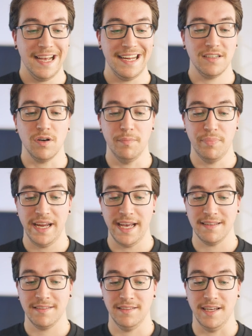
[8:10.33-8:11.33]
and
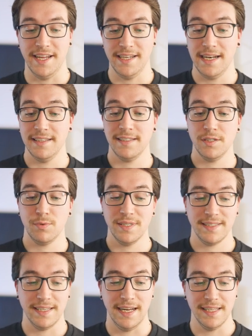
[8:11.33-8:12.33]
compared the analysis
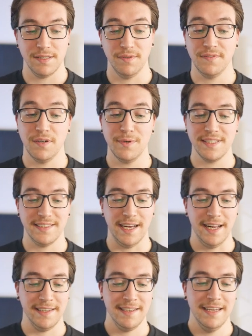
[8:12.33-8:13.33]
results with the
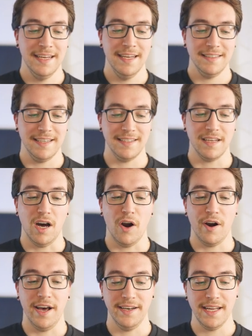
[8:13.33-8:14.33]
result that
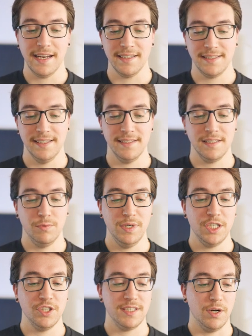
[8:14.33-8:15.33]
our analysis
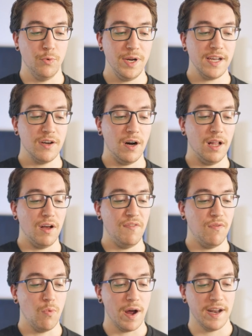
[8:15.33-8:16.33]
reaches a recall
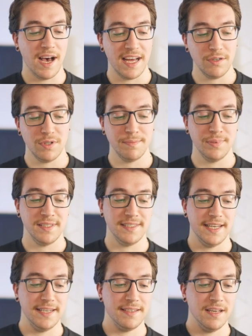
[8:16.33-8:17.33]
of
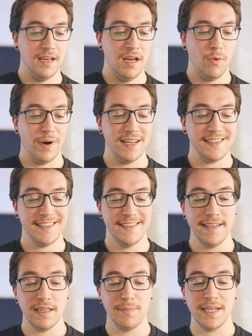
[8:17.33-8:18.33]
100% while
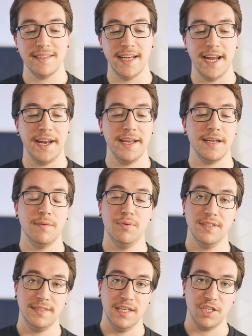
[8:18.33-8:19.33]
still maintaining a
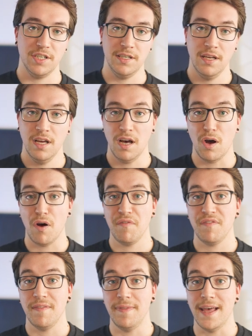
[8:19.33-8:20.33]
precision
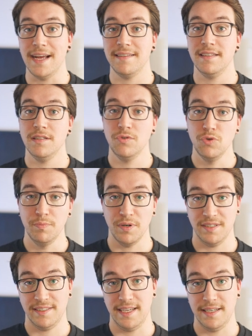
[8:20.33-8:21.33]
of
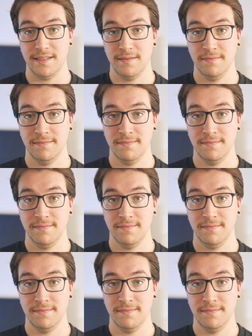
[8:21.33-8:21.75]
92%.